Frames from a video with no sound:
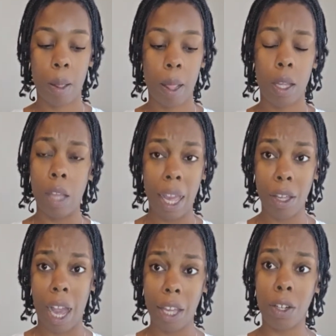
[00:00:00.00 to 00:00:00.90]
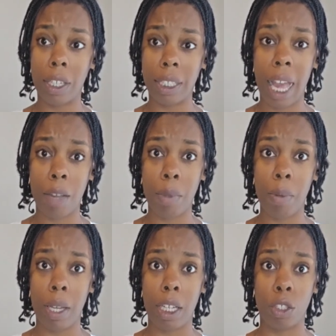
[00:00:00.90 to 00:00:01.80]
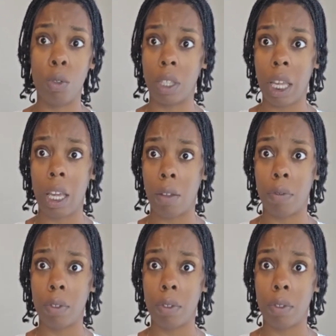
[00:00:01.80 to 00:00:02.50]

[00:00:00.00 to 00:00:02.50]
How you going to attack me because you a thief?